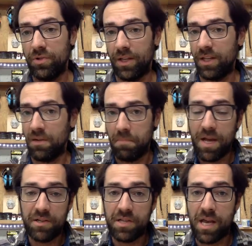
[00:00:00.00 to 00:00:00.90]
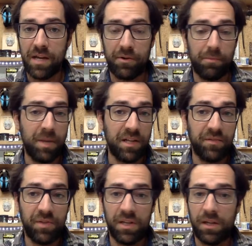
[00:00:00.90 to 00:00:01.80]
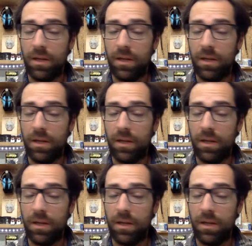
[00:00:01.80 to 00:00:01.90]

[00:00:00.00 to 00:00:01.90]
like in a PEX line or PEX fitting.